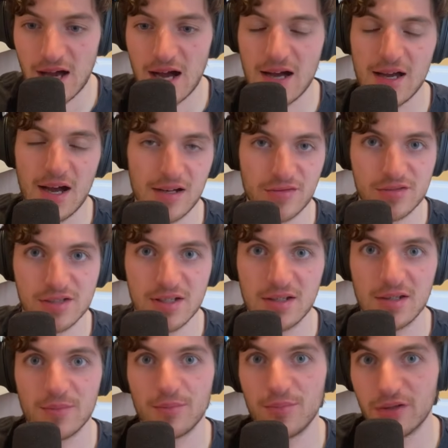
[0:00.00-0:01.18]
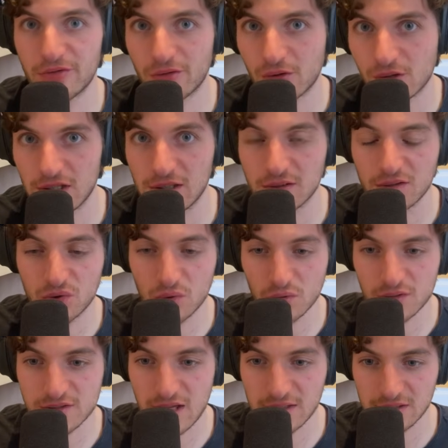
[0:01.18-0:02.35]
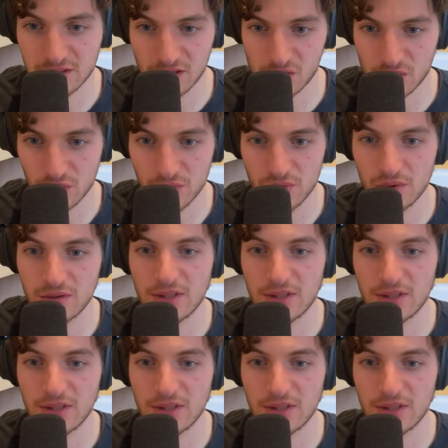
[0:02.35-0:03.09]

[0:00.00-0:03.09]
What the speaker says: I have said before in the tool stack that I showed you,